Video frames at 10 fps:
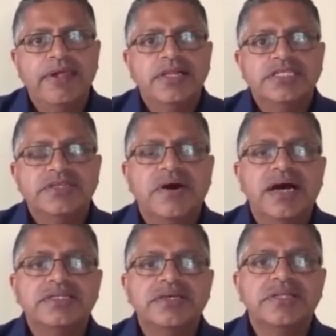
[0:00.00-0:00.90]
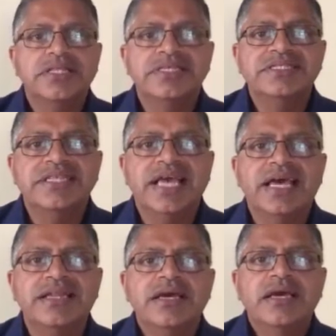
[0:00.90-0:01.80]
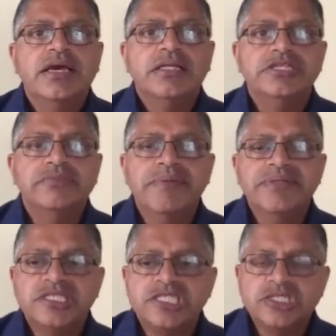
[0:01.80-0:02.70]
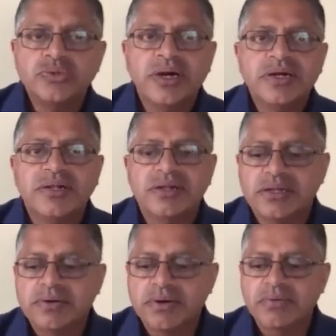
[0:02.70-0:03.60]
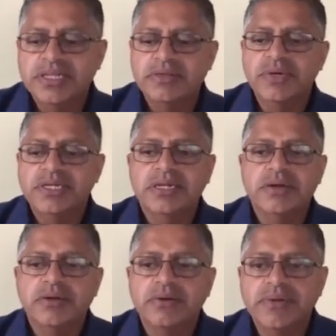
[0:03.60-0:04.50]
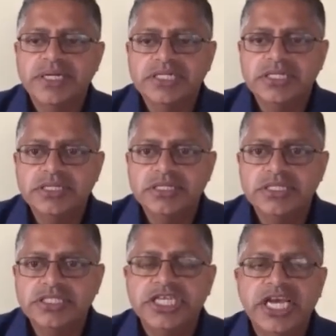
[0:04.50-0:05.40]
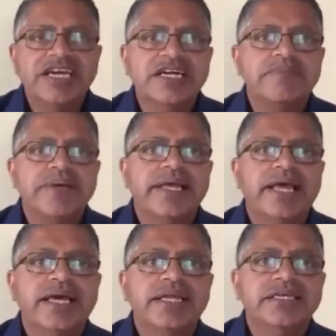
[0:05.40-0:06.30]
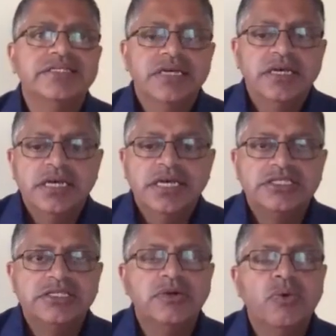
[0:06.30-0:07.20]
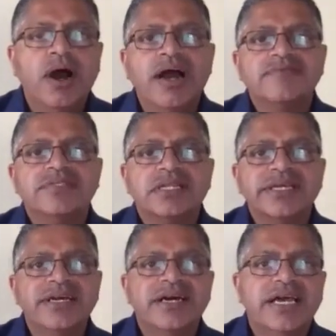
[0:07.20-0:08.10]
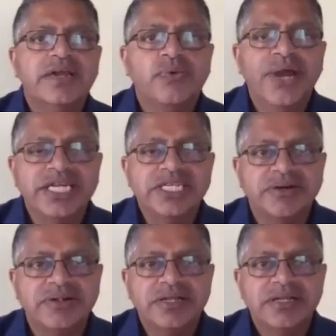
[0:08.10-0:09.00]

So, so this, and do you remember the struggle with with with Jacob and and his his two wives, Leah and Rachel?